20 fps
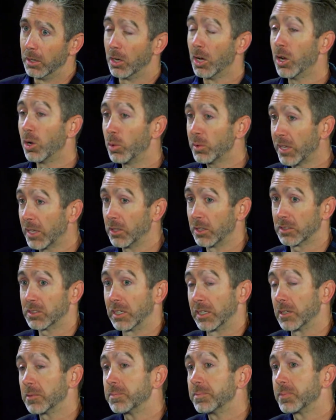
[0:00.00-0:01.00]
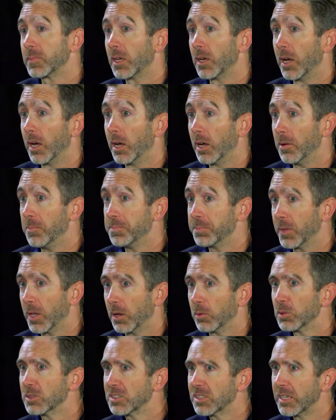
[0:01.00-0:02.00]
what that looks like,
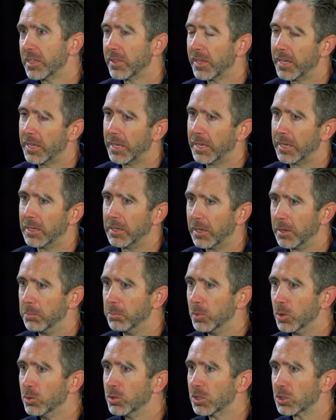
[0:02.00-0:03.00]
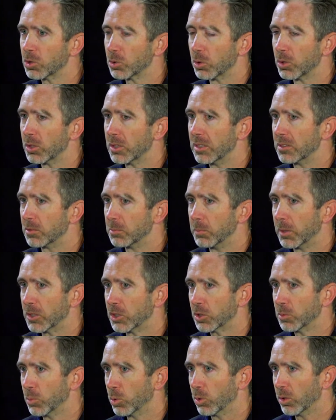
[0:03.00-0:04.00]
I would say that a mood disorder is
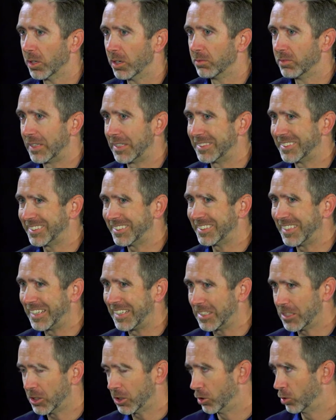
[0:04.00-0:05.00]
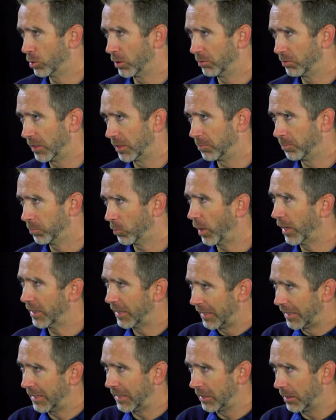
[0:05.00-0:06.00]
much more of a state-driven, right?
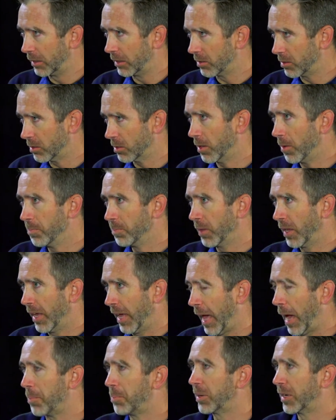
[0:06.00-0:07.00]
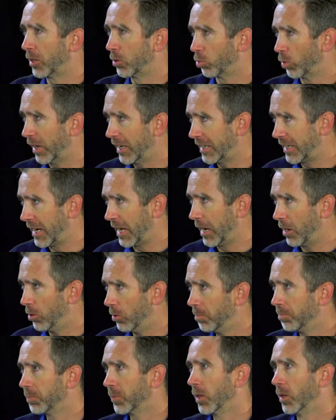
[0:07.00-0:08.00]
Like it's happening right
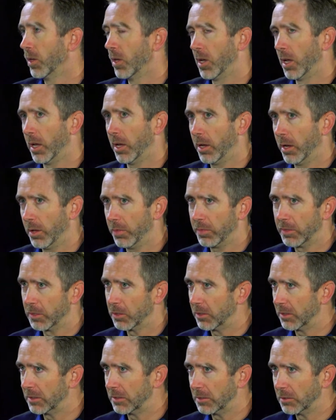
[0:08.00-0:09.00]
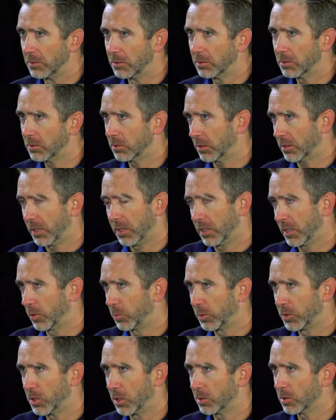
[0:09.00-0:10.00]
now. There is, kind of
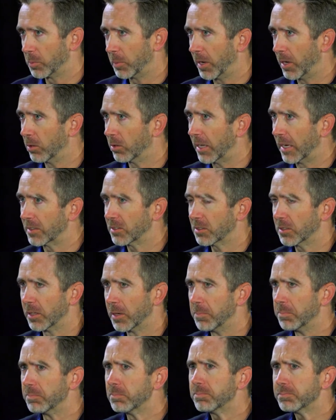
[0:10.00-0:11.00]
like we talked about last time,